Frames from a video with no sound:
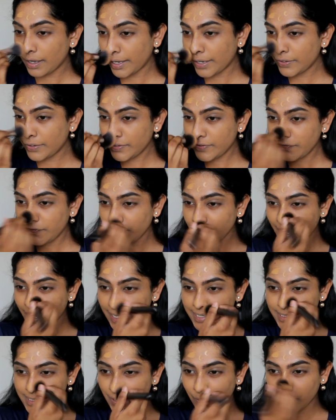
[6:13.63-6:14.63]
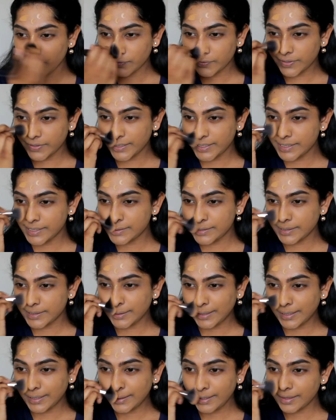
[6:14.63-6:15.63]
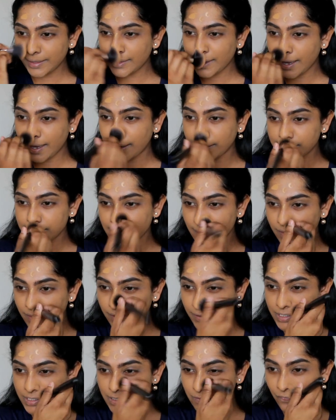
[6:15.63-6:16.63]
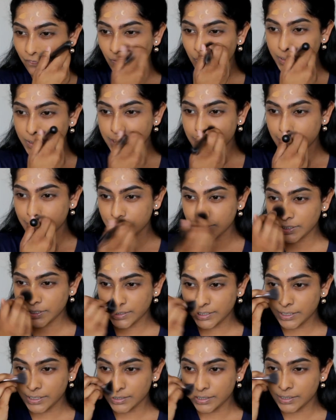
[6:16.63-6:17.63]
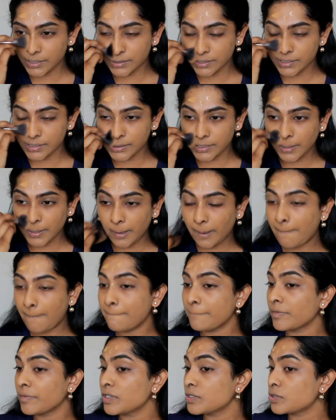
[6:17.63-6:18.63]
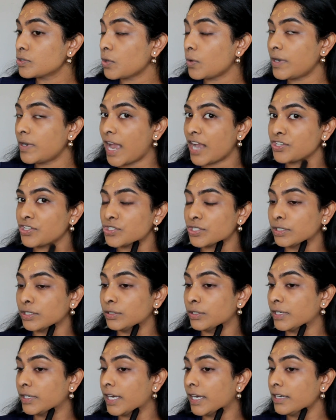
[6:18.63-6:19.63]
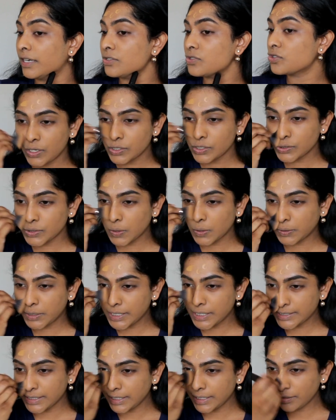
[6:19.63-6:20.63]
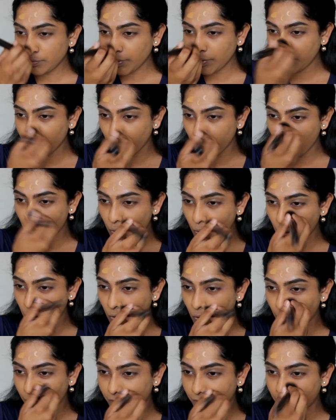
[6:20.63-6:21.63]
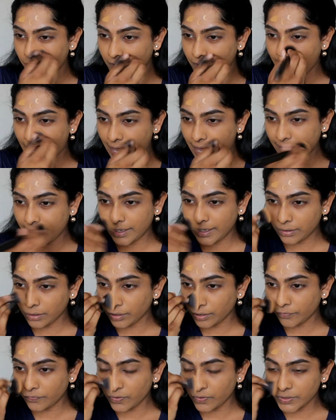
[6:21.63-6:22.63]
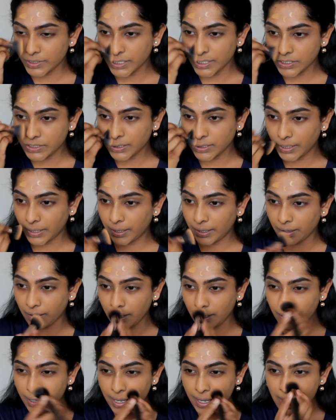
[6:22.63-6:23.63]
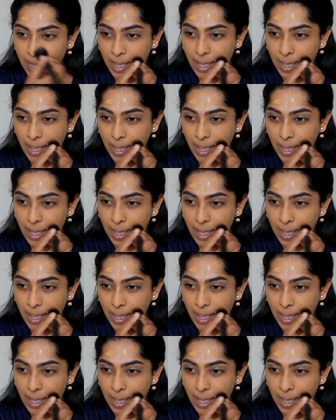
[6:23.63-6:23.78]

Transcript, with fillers: I don't know if you guys can already see that this foundation is so natural looking. So there's a little bit more of the L A Girl foundation here.